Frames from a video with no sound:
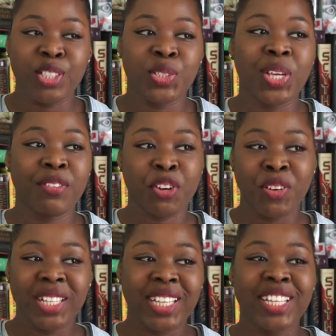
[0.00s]
So you have to
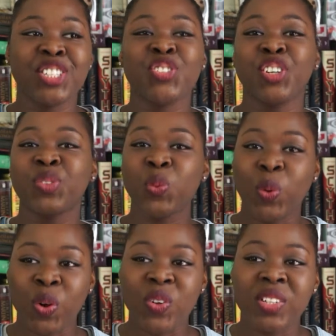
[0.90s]
create the history of the
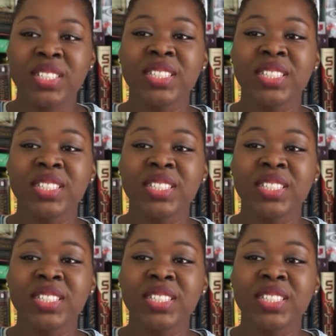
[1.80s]
world,